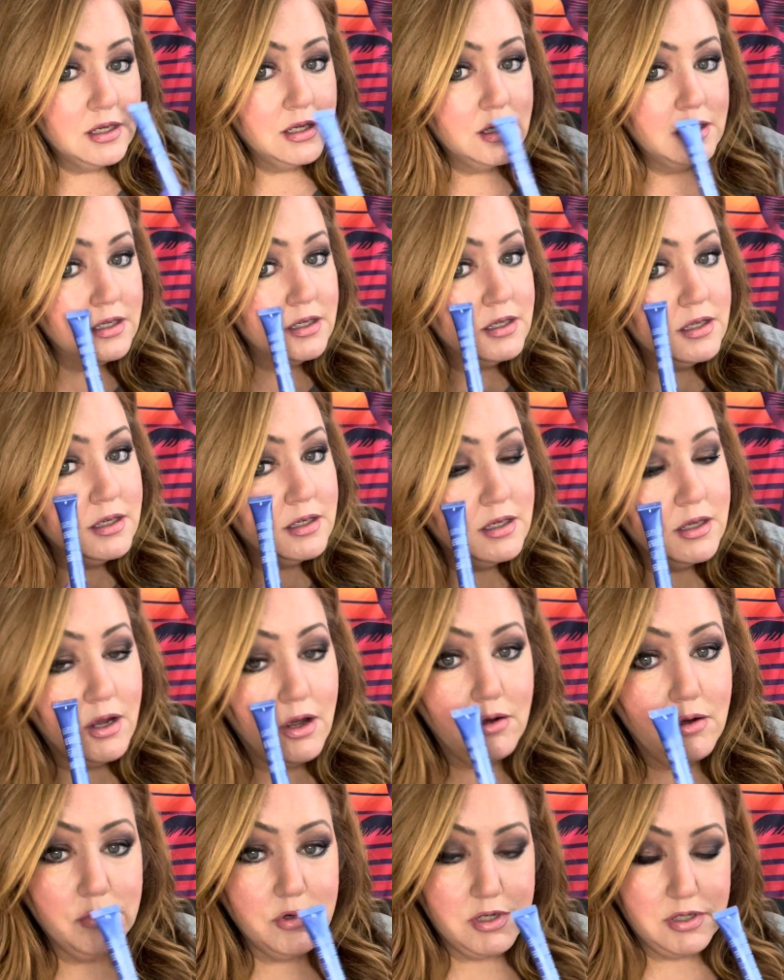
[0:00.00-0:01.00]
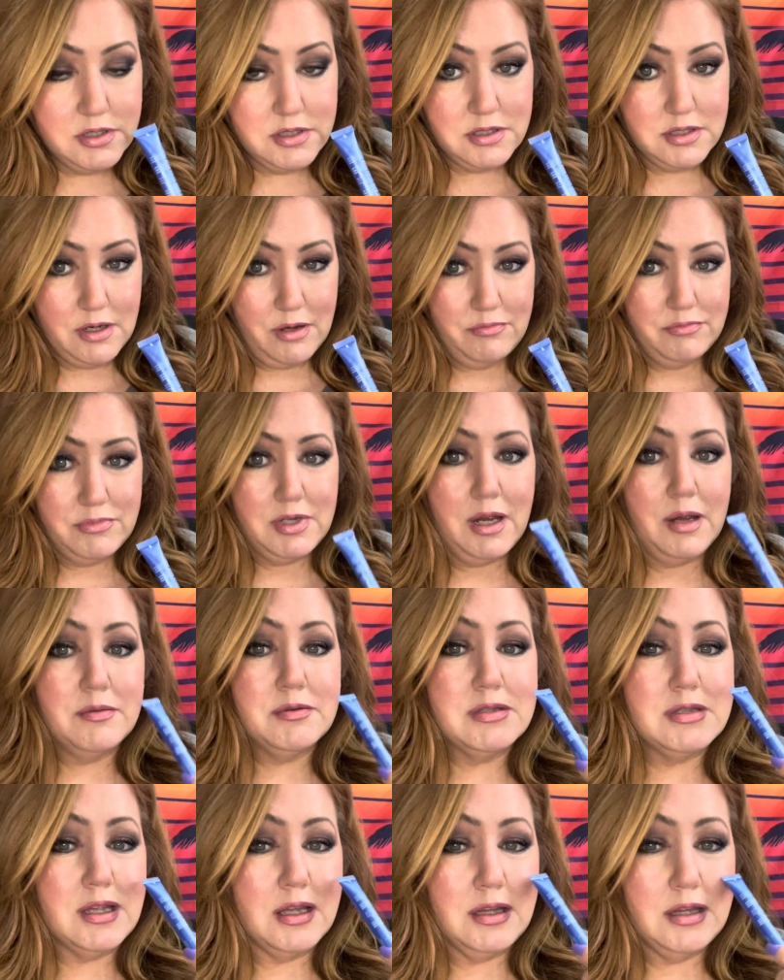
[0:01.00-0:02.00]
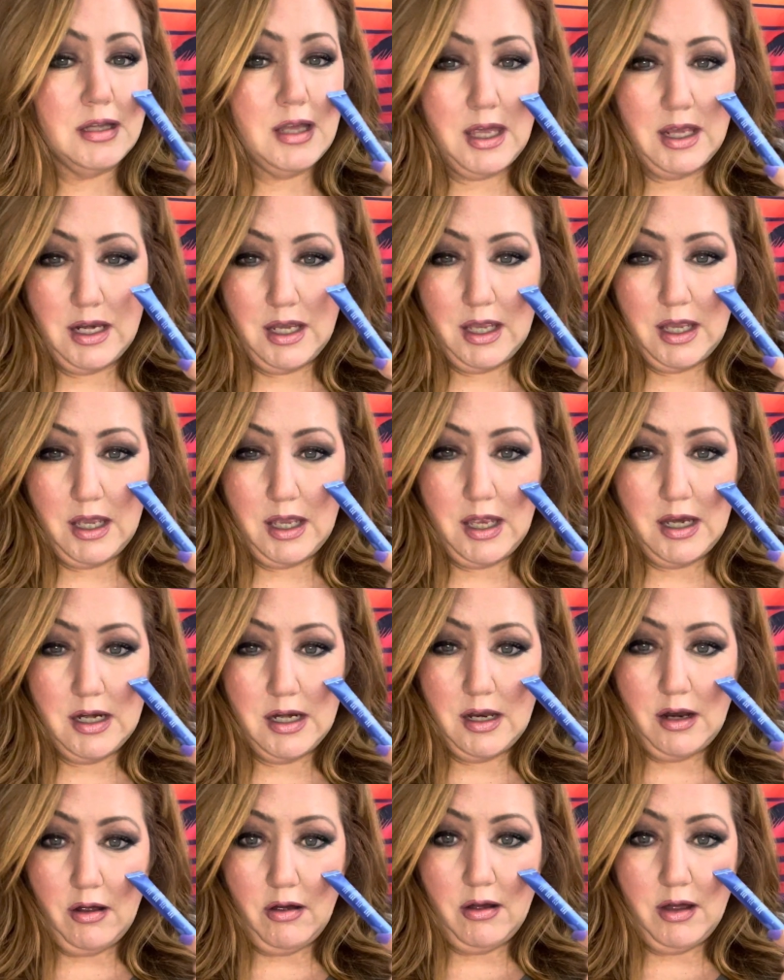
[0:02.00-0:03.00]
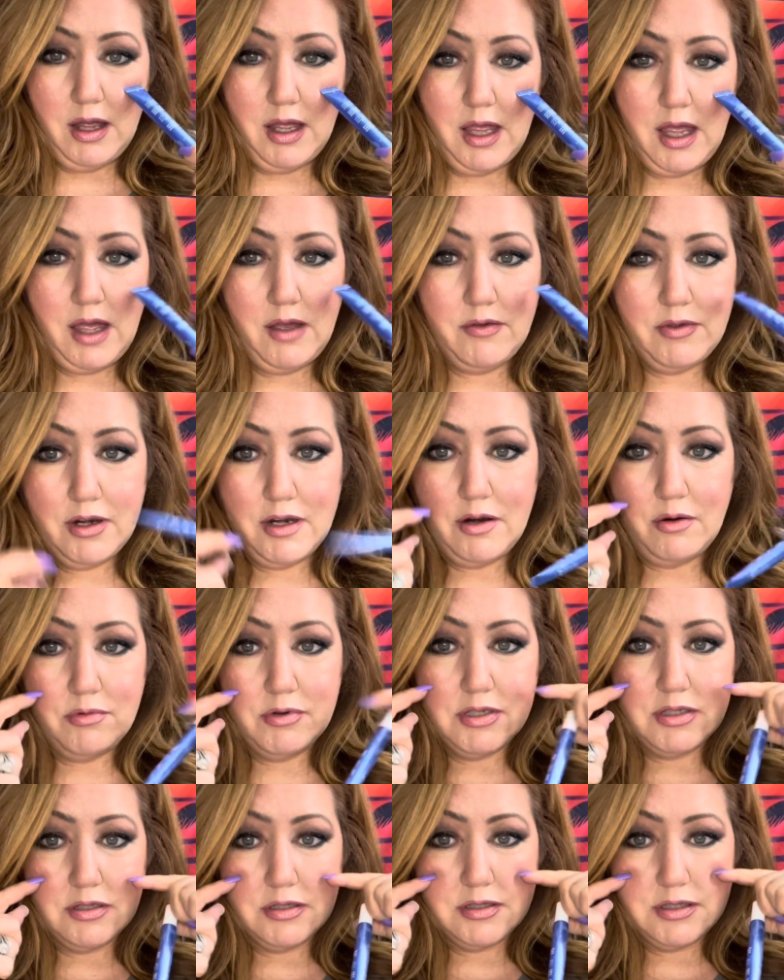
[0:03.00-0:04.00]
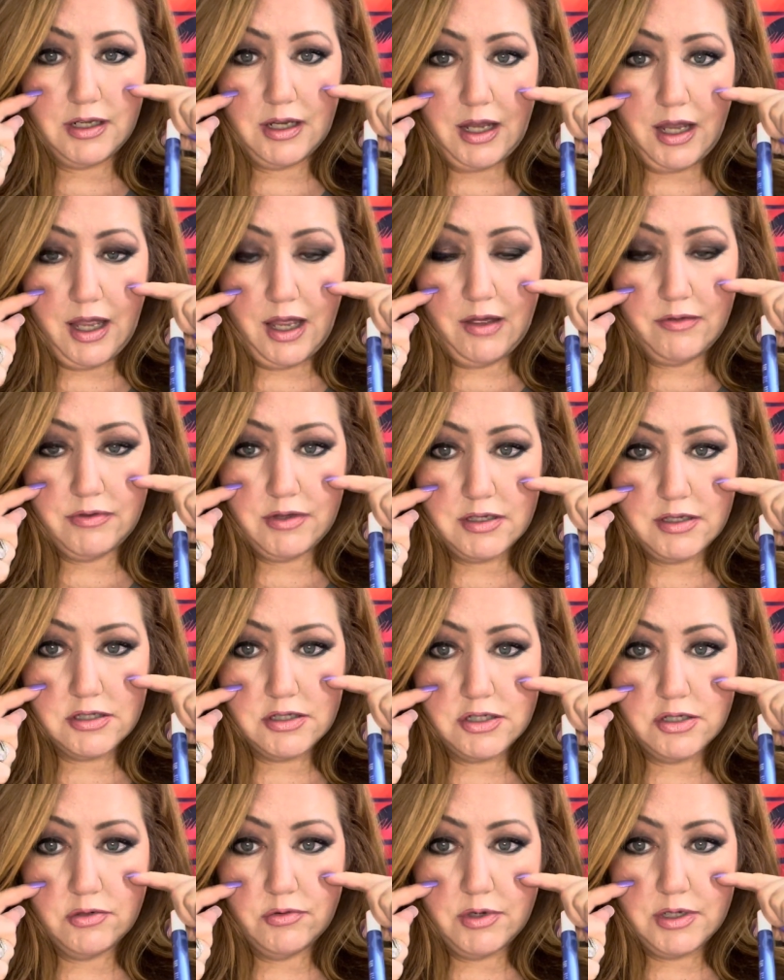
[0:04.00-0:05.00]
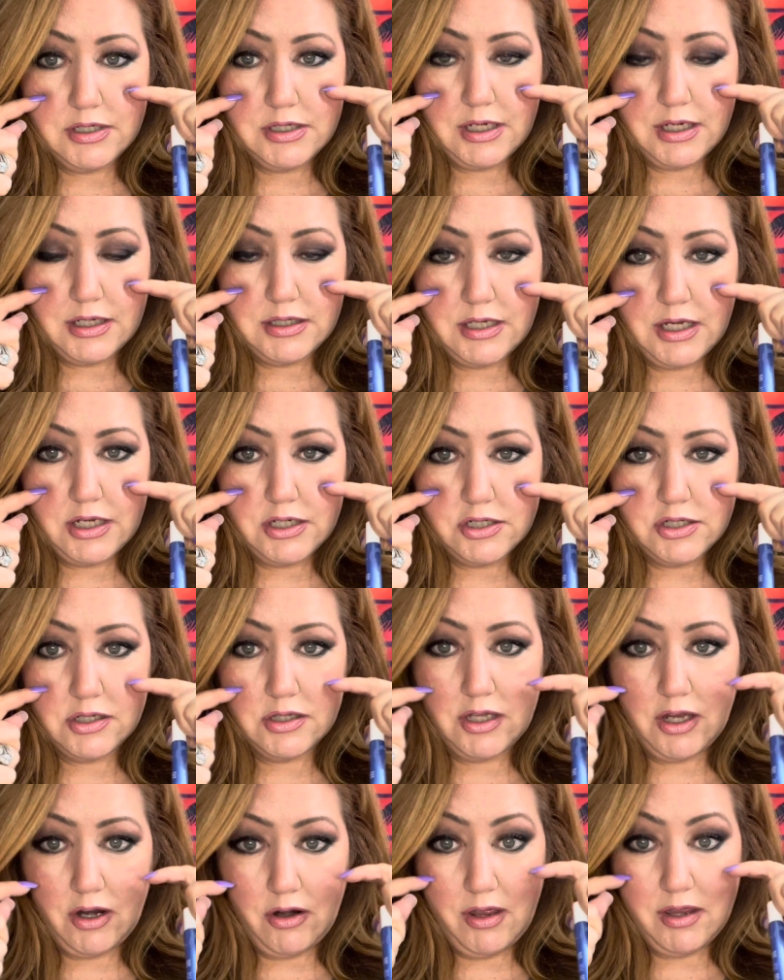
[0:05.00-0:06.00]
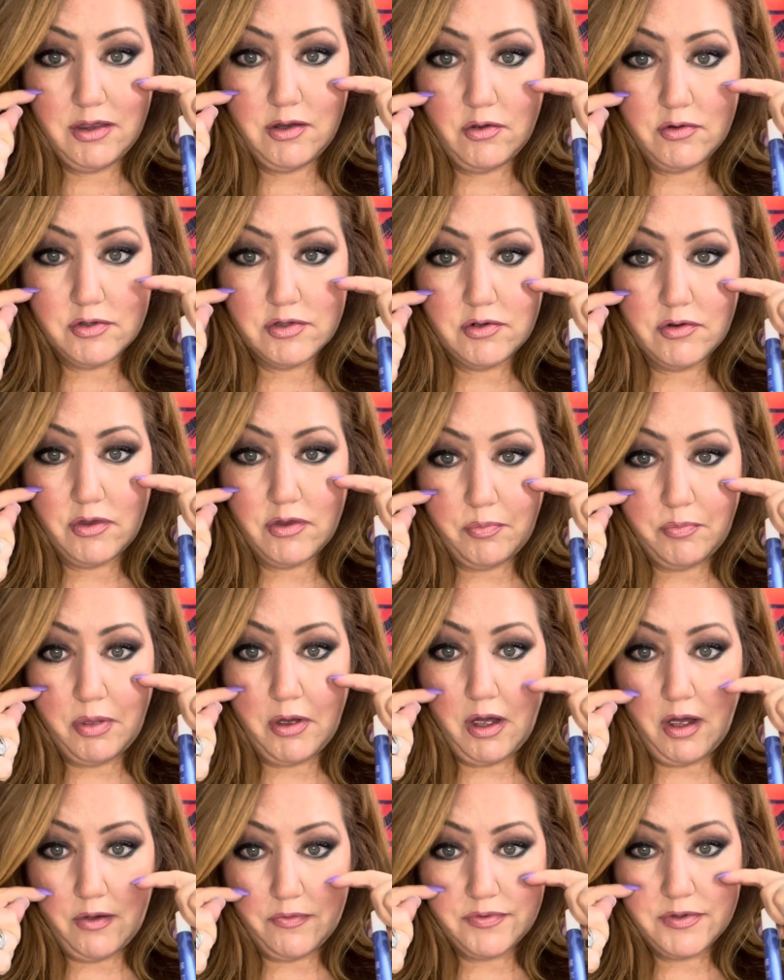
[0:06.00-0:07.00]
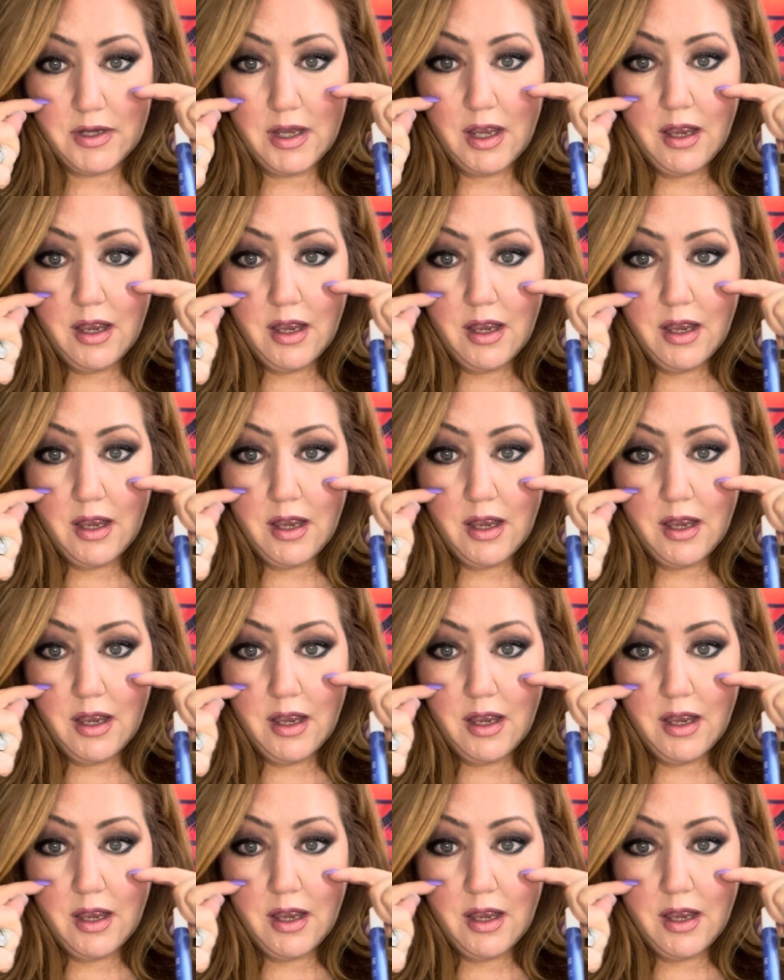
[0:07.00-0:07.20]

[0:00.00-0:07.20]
You can almost, sometimes the lighting, and it always looks like I have these two indentation there, and those are the puffs.